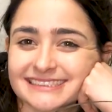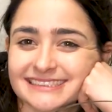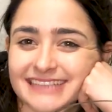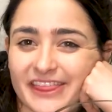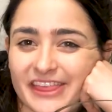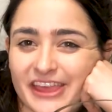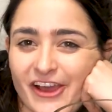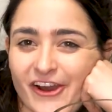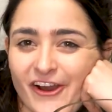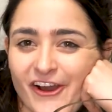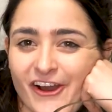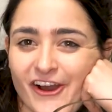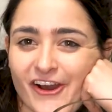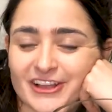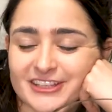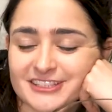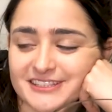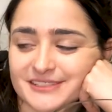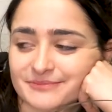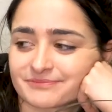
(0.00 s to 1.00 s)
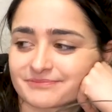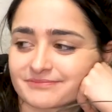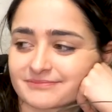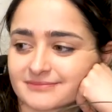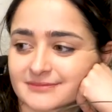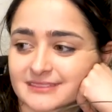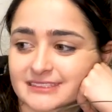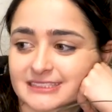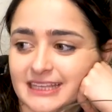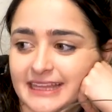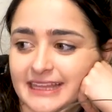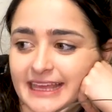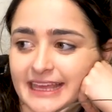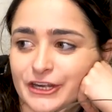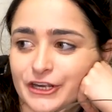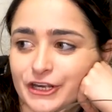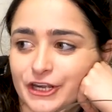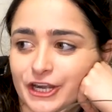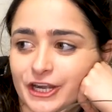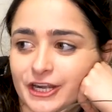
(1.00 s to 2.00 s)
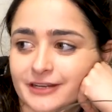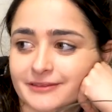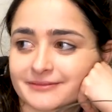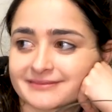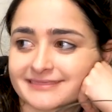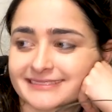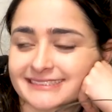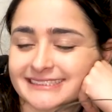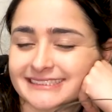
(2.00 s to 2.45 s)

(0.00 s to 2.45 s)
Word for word: Bye. Adios. See you later.